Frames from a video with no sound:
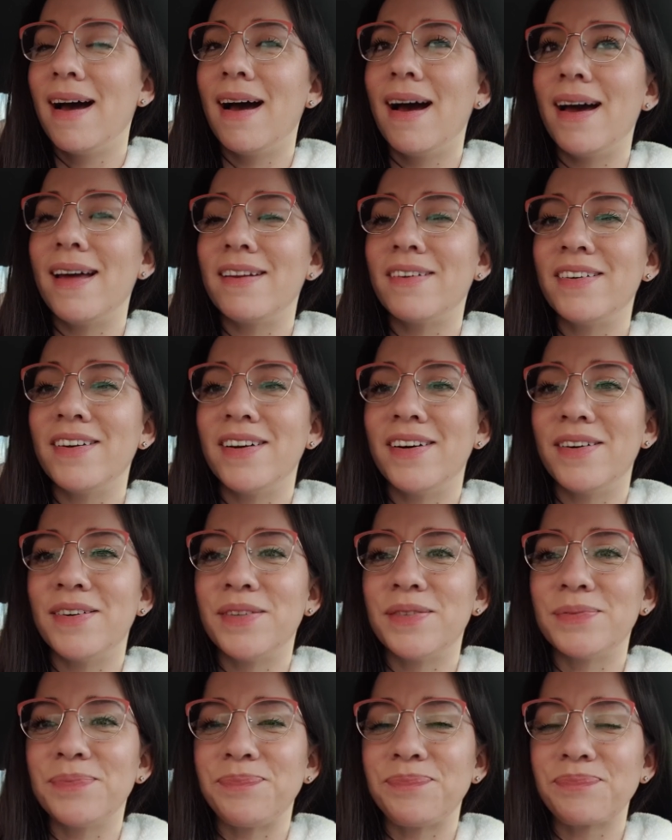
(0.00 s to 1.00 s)
I don't
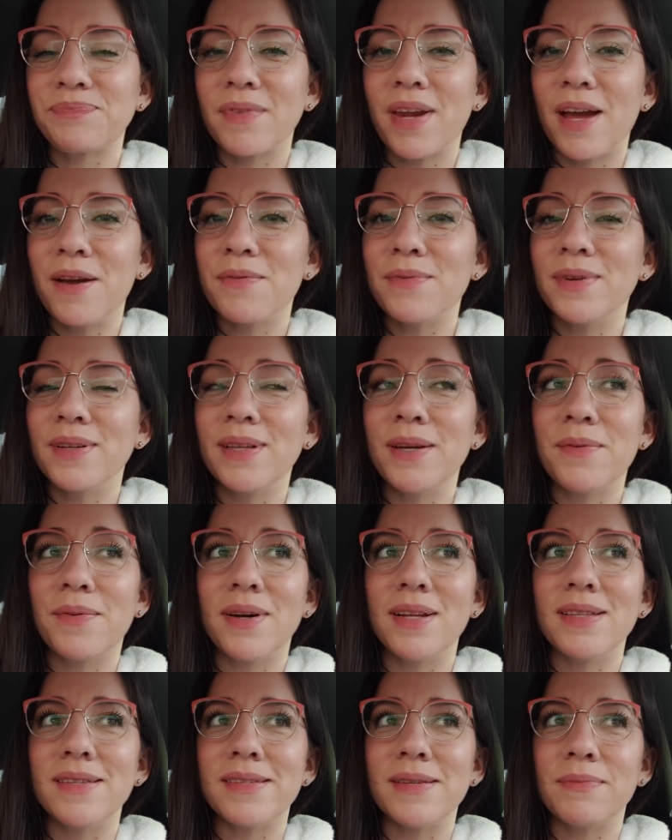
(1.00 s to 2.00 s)
know. I really
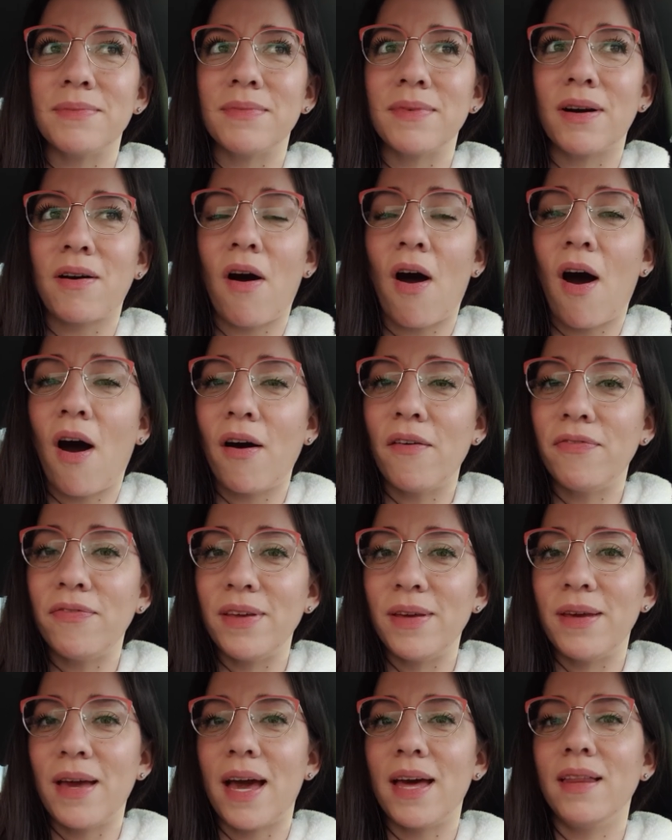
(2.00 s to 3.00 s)
want some
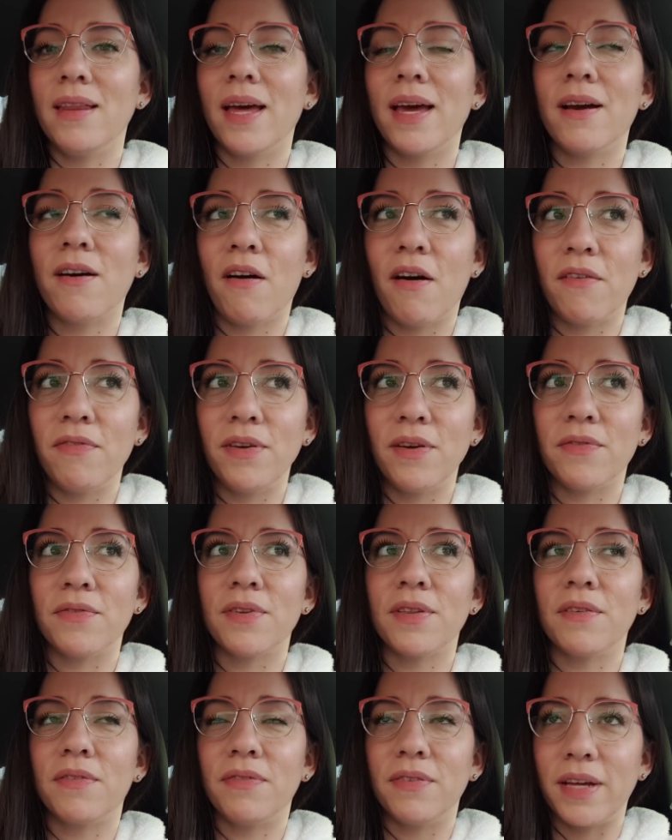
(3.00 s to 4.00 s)
coffee. I like coffee for
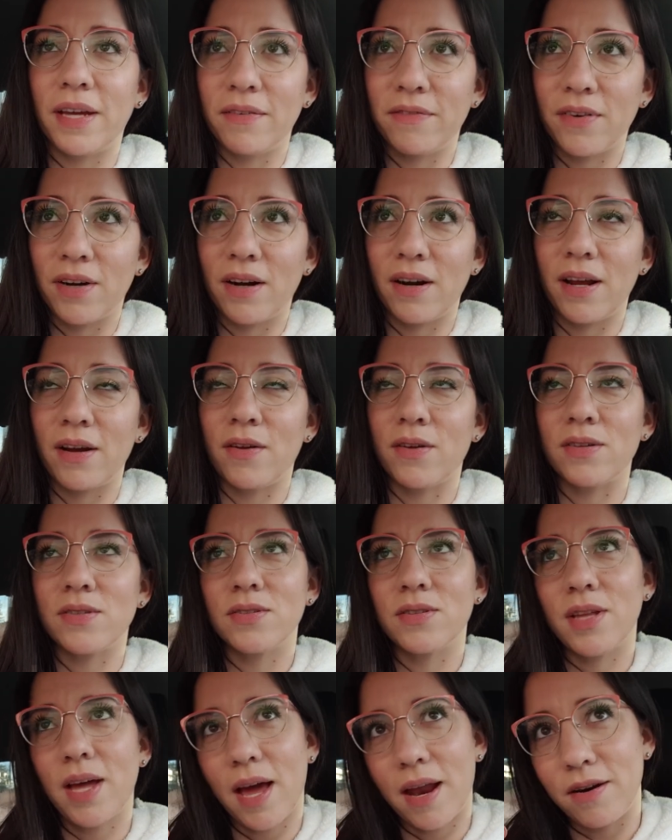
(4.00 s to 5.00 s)
the flavor and
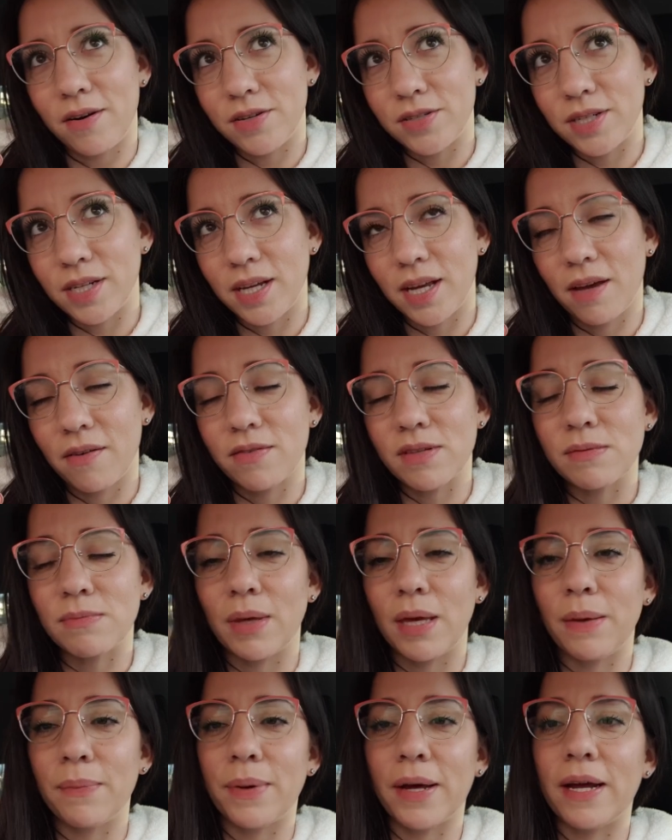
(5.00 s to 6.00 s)
also the energy it gives
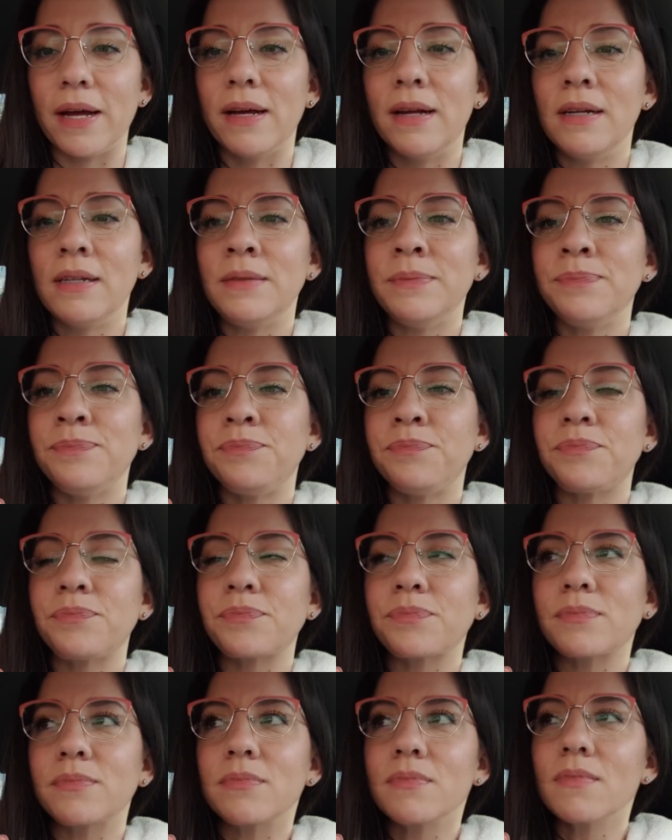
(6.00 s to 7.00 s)
me. But
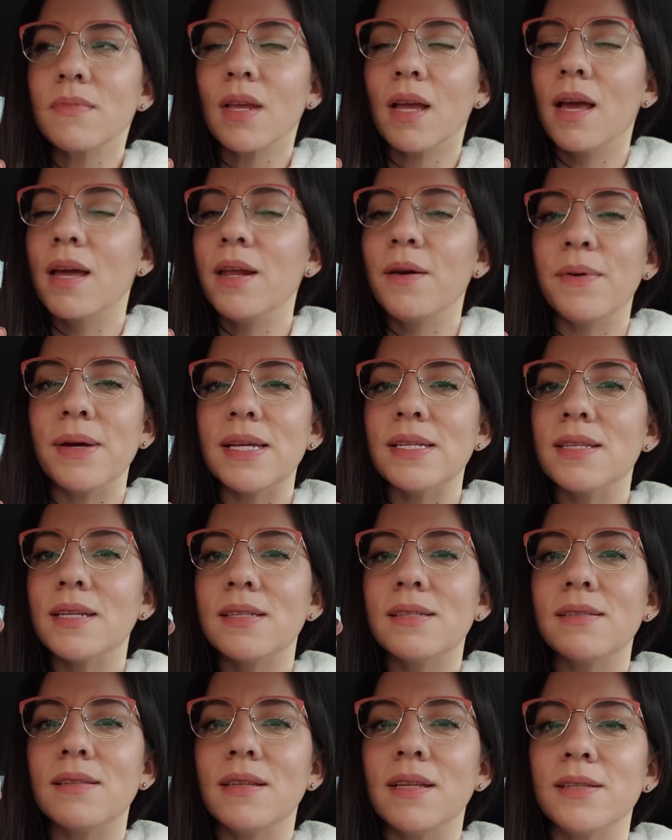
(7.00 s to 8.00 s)
anyways,
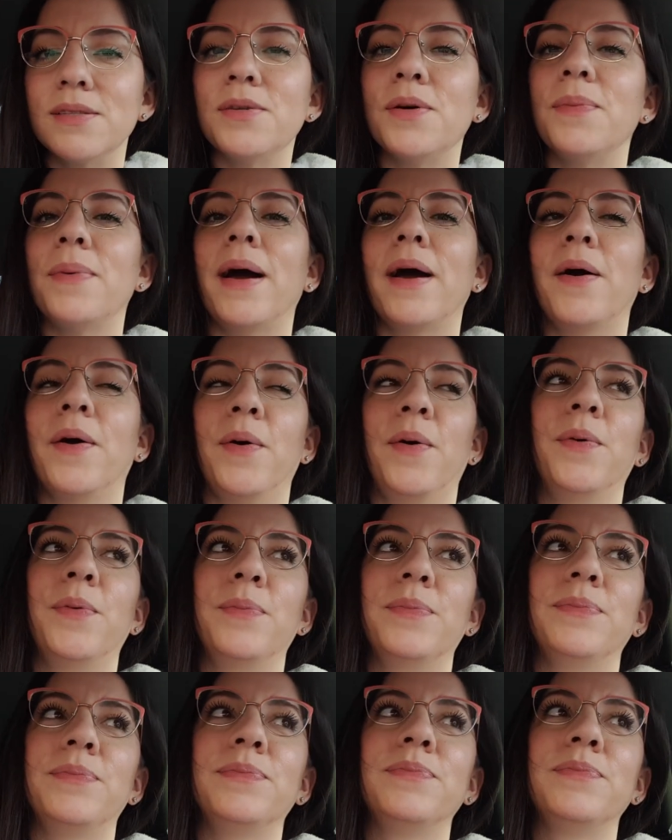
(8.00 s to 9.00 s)
let's let's go back
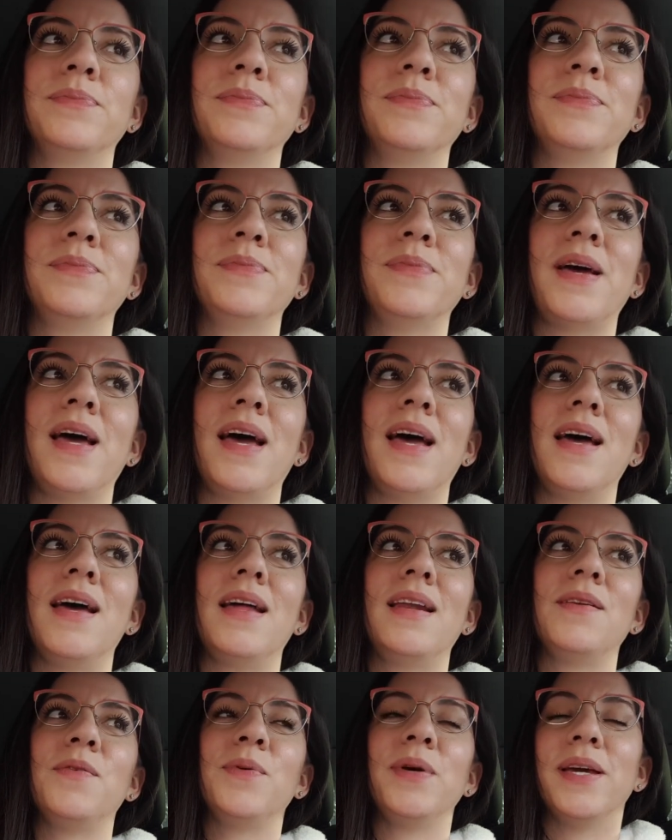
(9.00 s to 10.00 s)
home
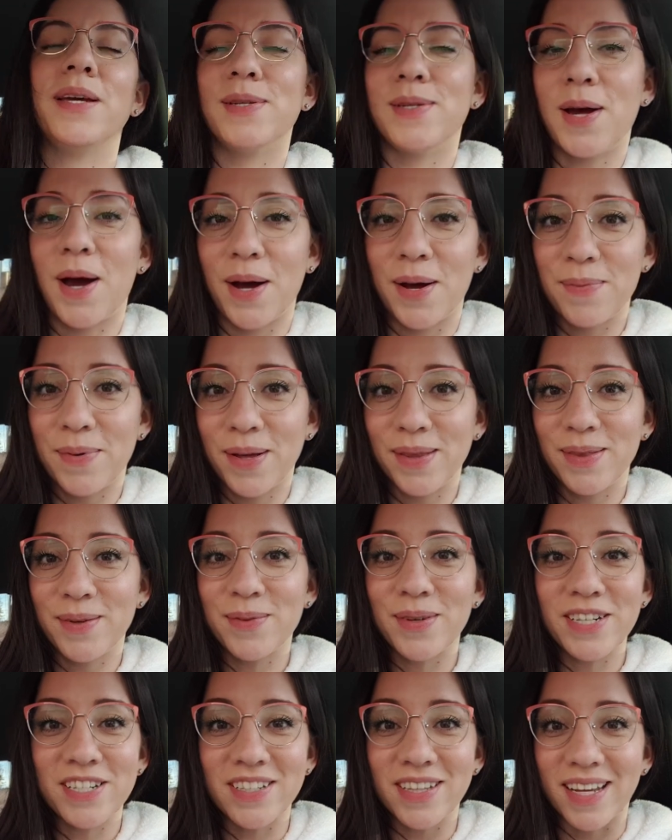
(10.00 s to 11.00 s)
and we can talk about the
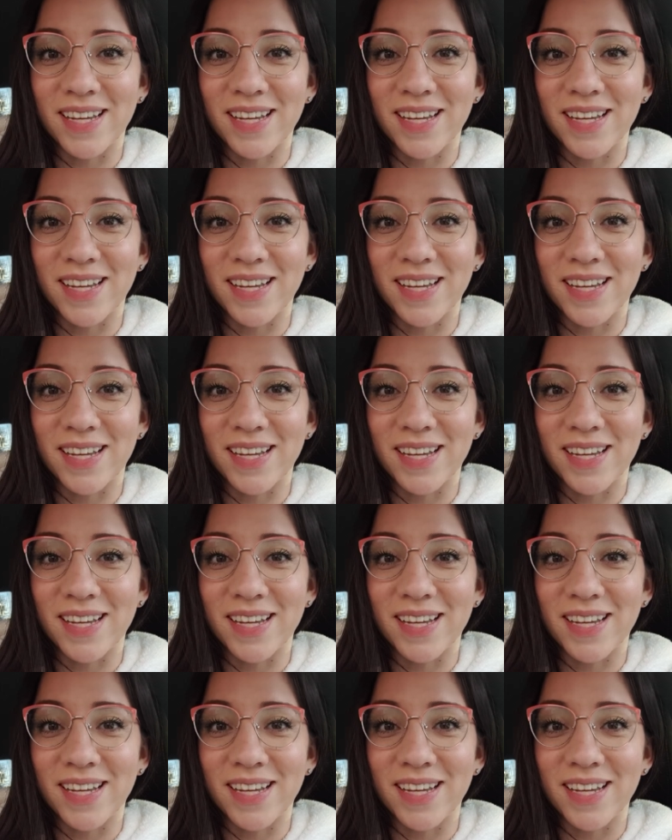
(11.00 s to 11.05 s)
wish